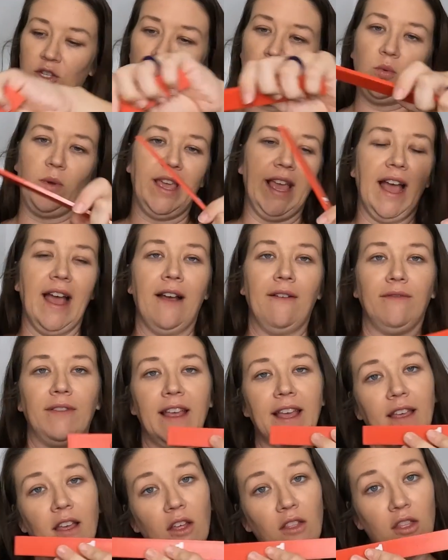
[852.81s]
So we have
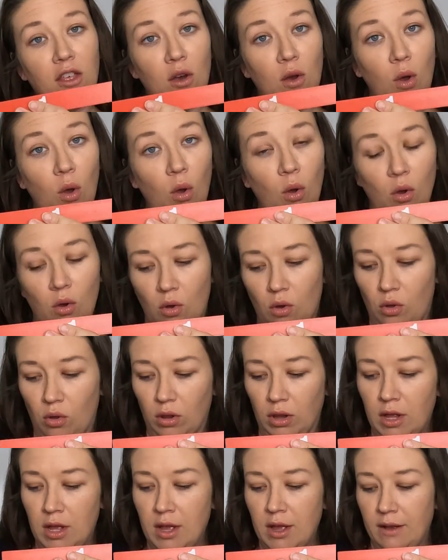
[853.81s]
like the
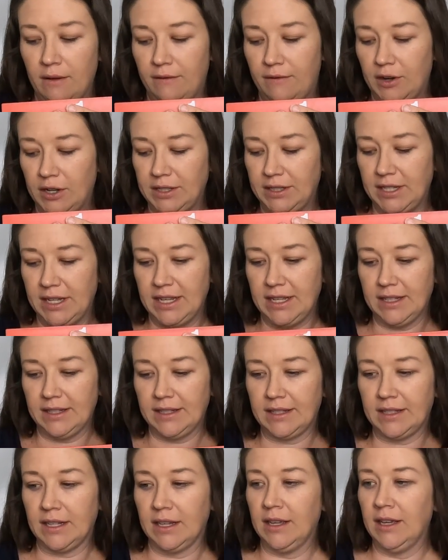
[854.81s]
whole
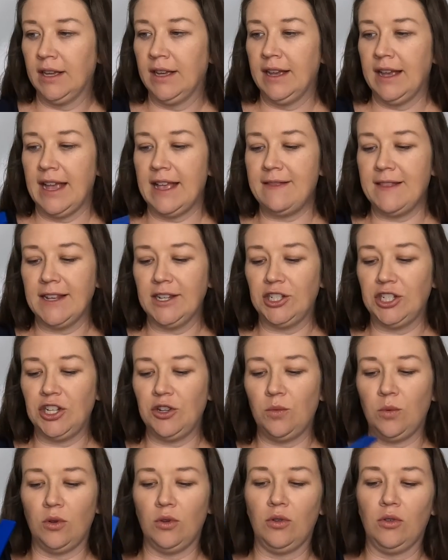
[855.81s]
versus, and then
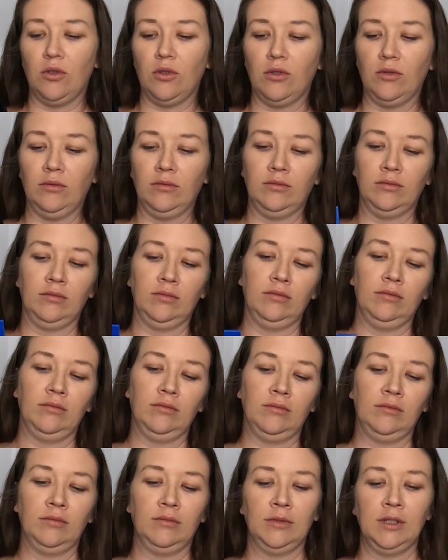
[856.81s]
she will
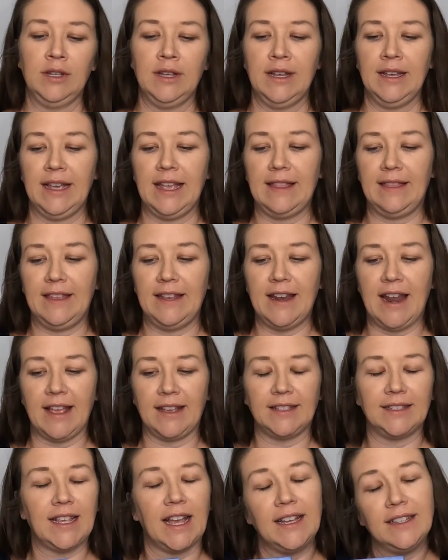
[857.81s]
get the
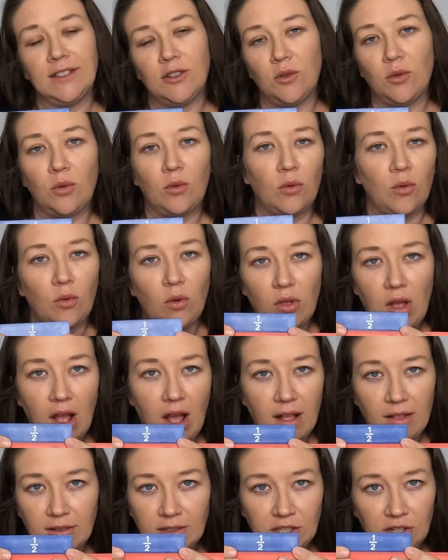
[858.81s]
next size. So
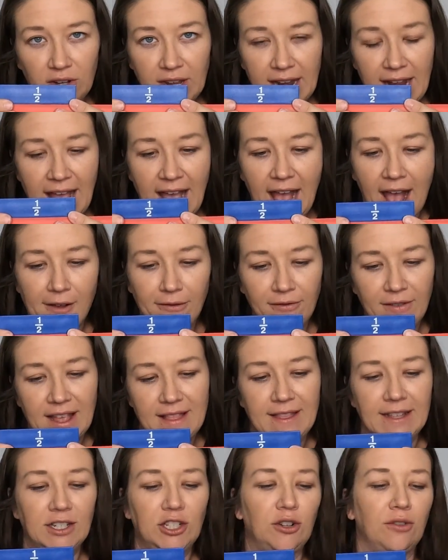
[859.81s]
she'll get a half,
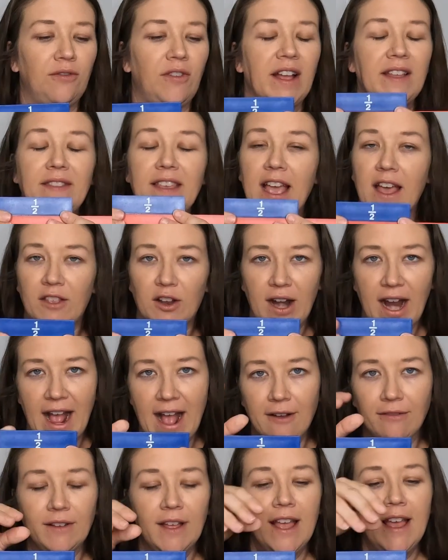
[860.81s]
and then she'll find the other
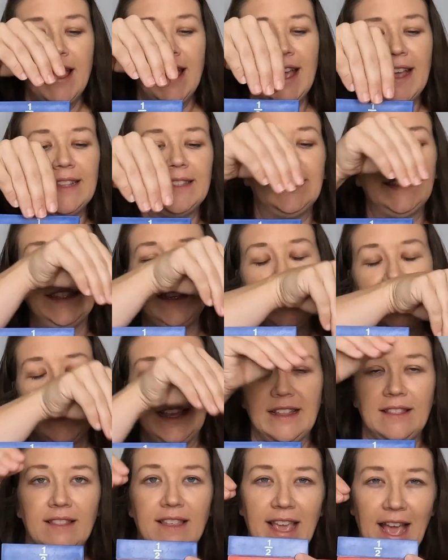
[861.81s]
half and
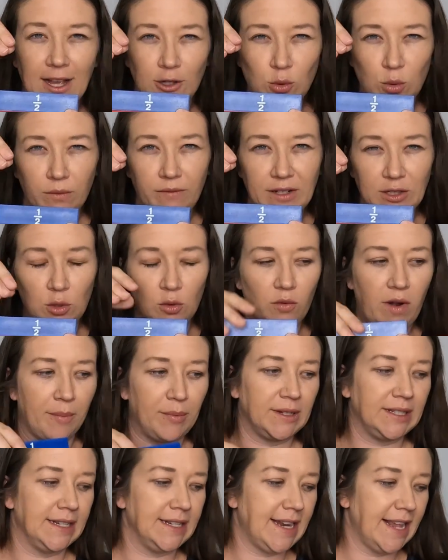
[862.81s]
see the actual visual
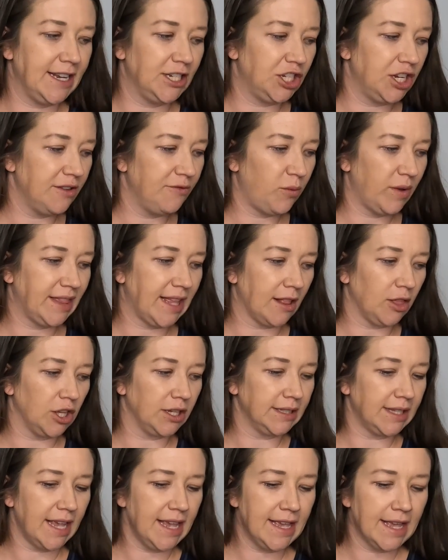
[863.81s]
representation of what that
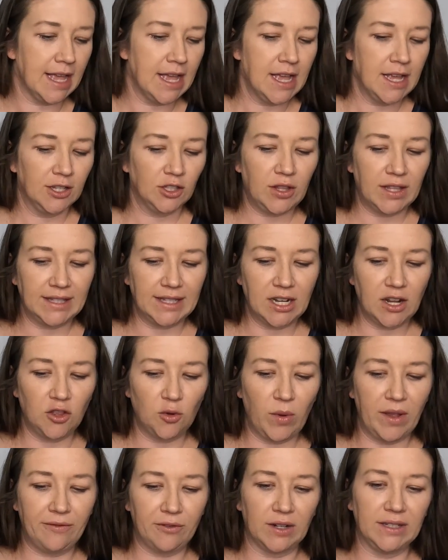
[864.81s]
looks like. So that's
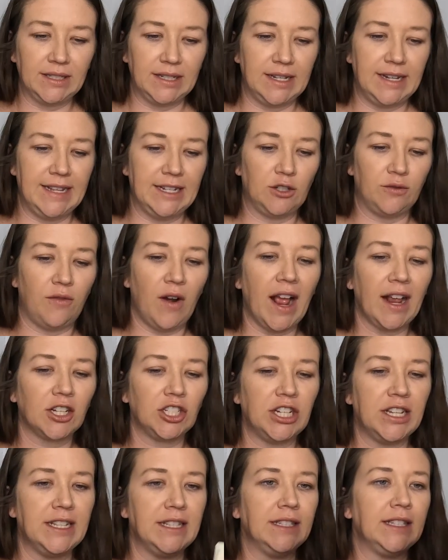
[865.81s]
another way for us to teach
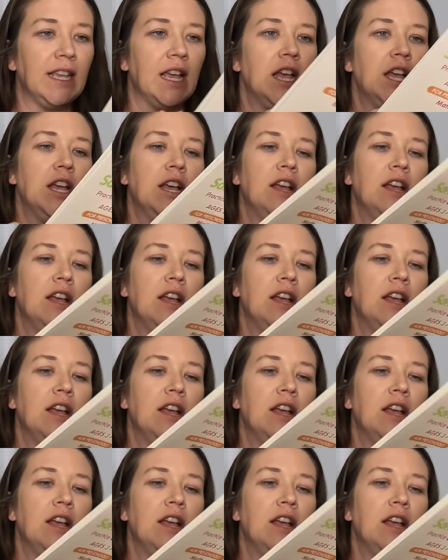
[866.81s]
fractions.